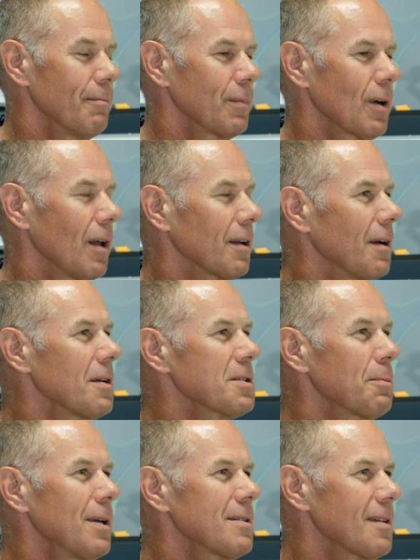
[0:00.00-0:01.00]

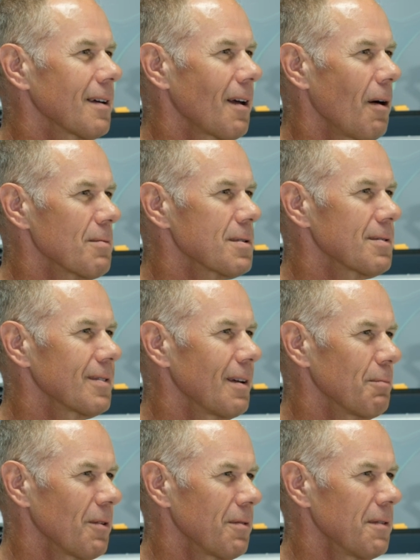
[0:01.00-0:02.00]
colonoscopy, saying I was
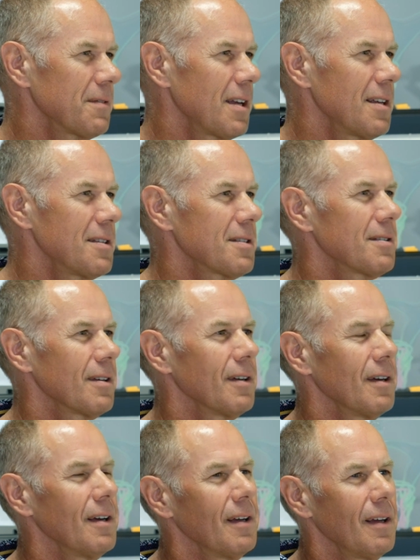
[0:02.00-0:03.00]
in my 50s,
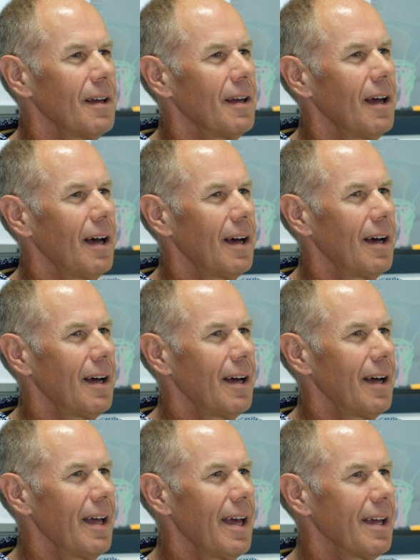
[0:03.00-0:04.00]

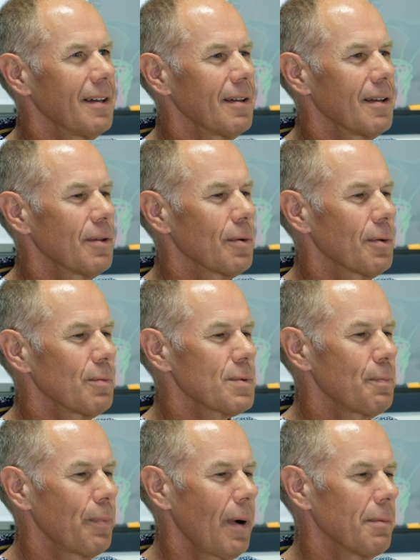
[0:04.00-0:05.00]
and he thought it was
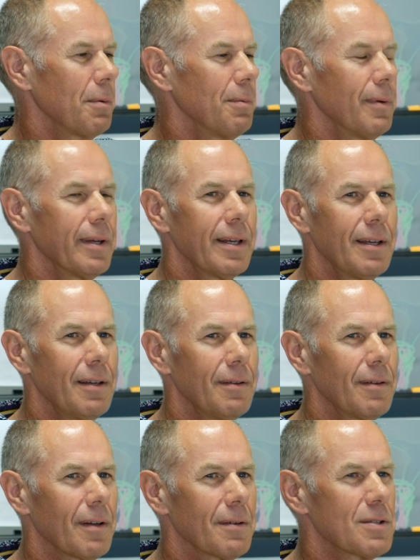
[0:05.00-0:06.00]
probably,
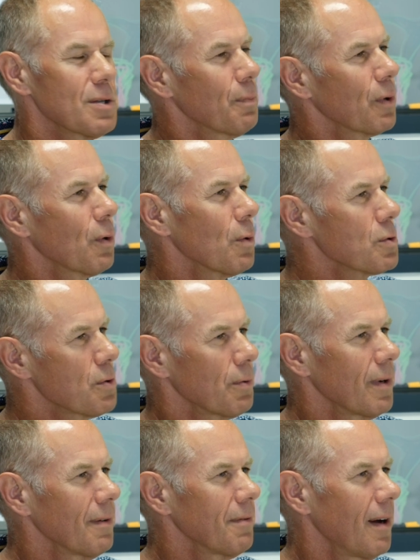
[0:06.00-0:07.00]
just
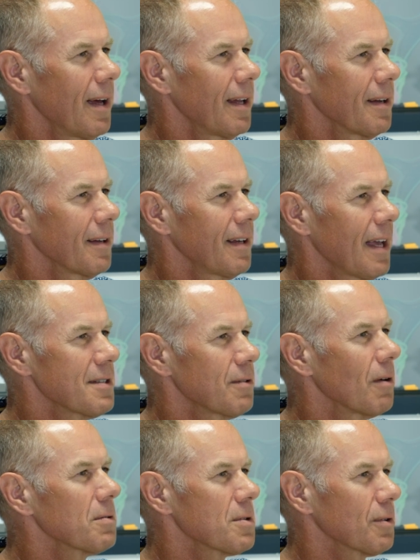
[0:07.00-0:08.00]
precautionary if I had a
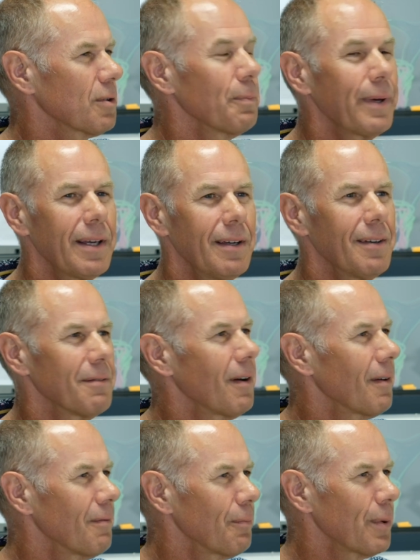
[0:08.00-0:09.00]
gastroscopy, if
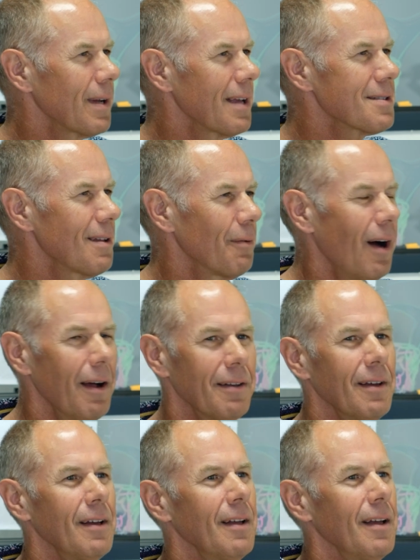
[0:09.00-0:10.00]
I pronounced that right.
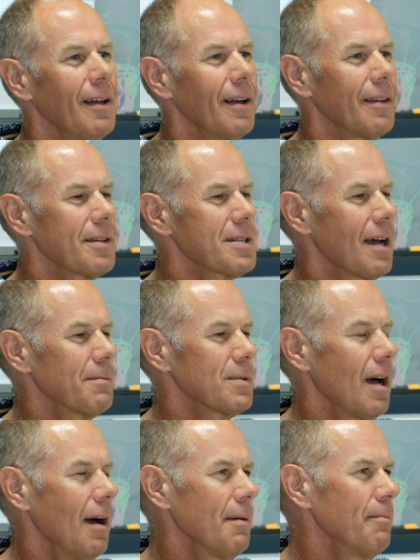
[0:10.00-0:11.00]
At the same
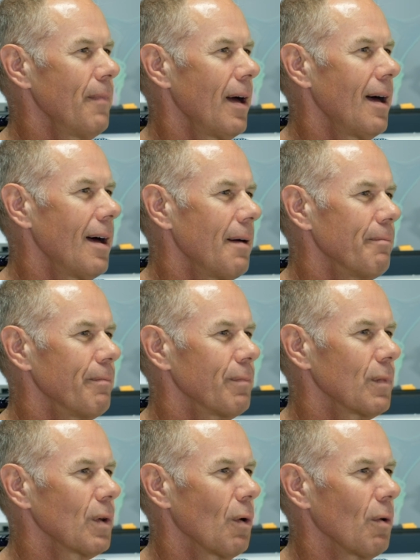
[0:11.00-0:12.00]
time,
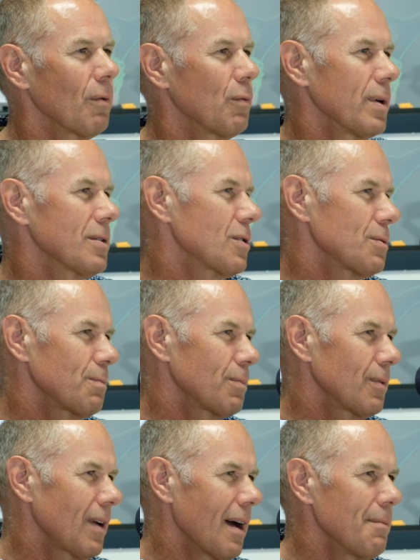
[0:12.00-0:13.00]
all of which
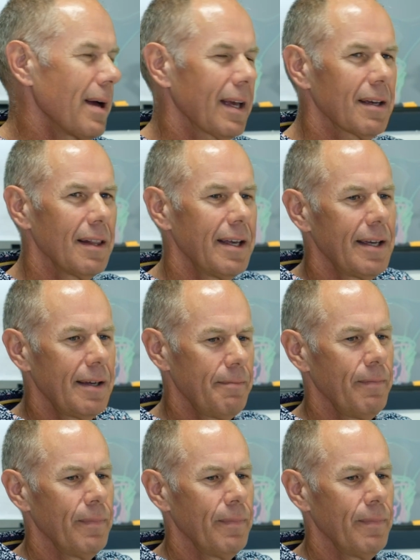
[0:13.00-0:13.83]
came back clear,